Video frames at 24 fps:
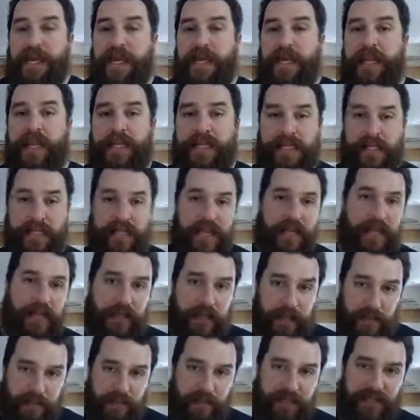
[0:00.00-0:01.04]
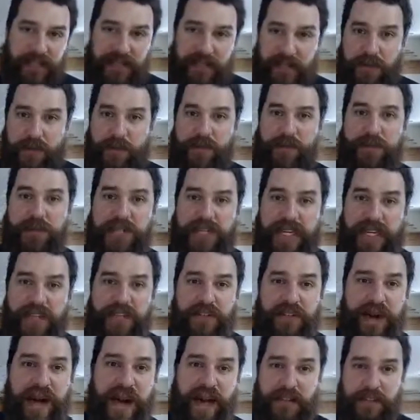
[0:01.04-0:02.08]
That is to say, just in order to
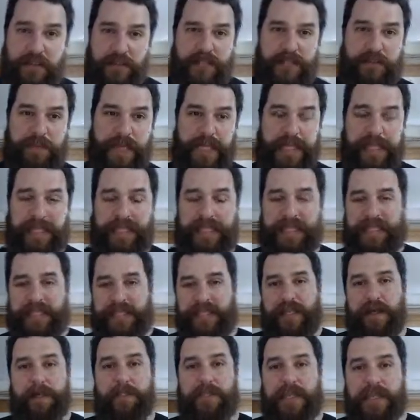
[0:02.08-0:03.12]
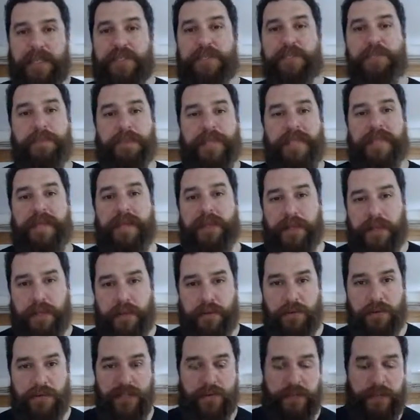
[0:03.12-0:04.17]
interact, there must be some intermediary
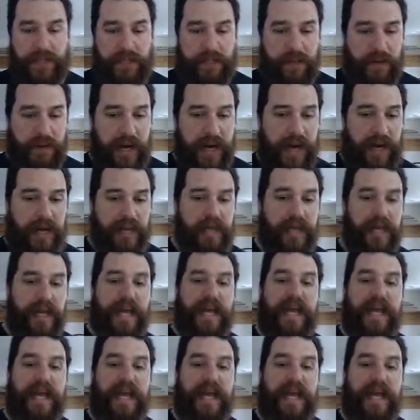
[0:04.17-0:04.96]
through which we interact.